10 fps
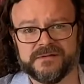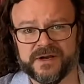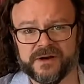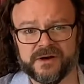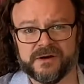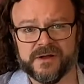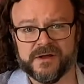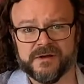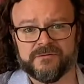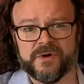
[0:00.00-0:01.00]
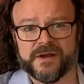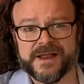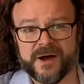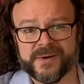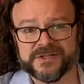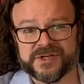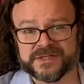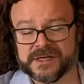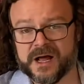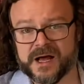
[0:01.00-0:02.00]
They're run now by
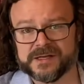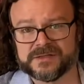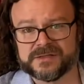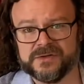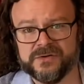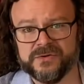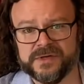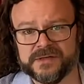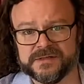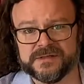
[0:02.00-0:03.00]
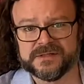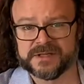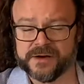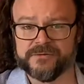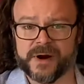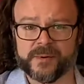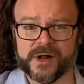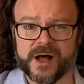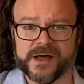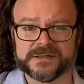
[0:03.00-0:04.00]
Jason Haas, who is the son of Robert
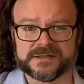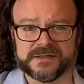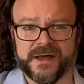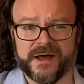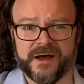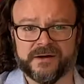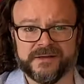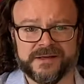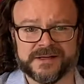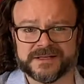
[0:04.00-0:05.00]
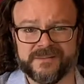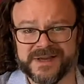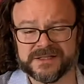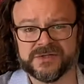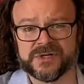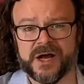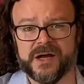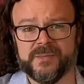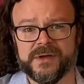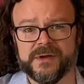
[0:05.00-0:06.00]
Haas. Uh, he does an amazing
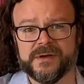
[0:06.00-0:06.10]
job